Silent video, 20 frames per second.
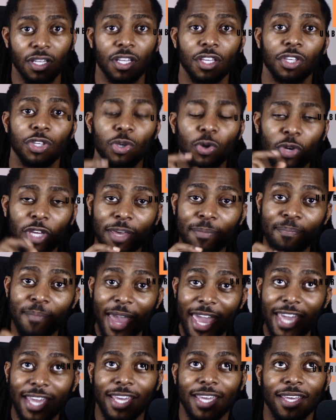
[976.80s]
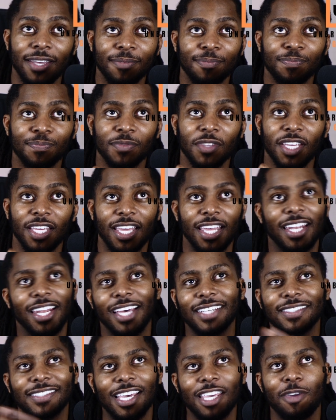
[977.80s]
You can make, and
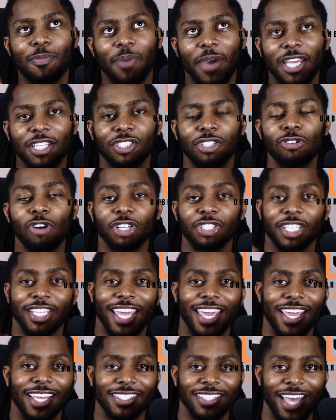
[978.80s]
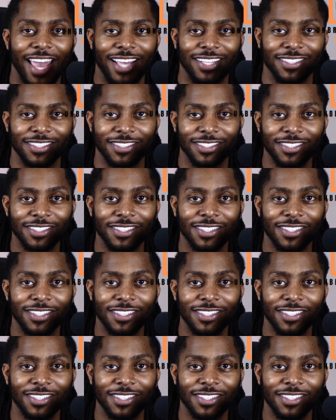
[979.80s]
let's say you pay 200K in taxes.